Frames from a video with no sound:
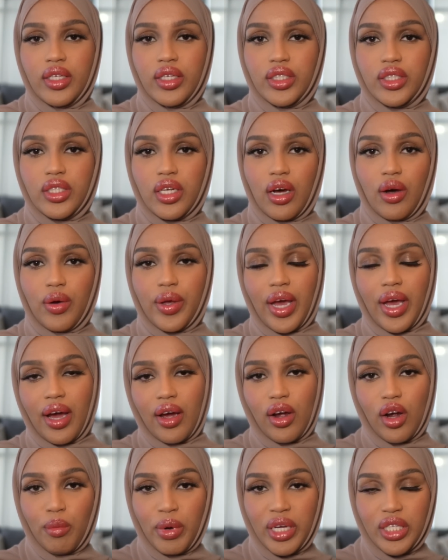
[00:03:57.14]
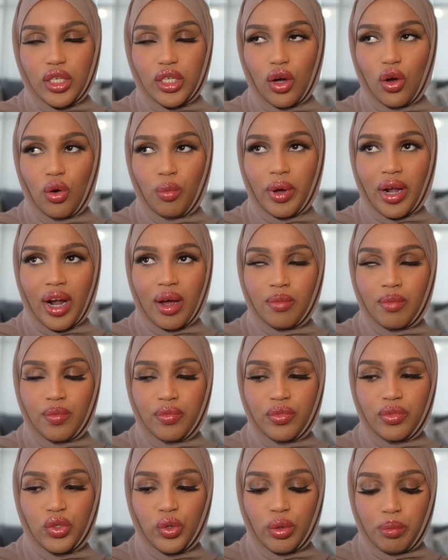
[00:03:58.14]
So yeah, I hurt my toe, but
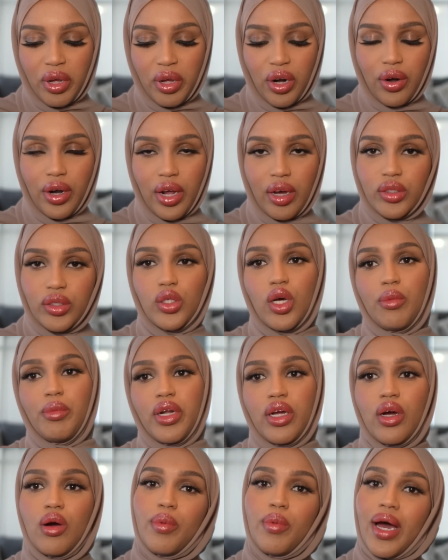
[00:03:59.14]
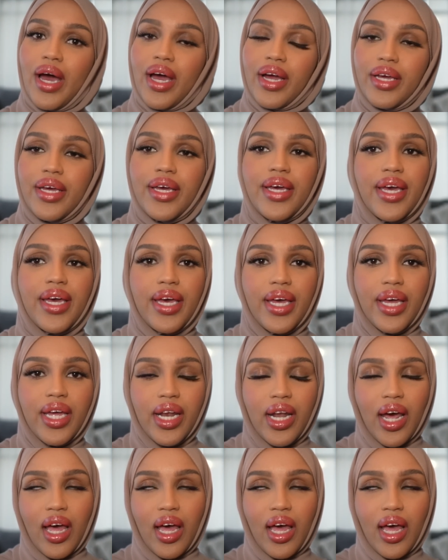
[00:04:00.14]
I'm doing better now, so I'm gonna go back in.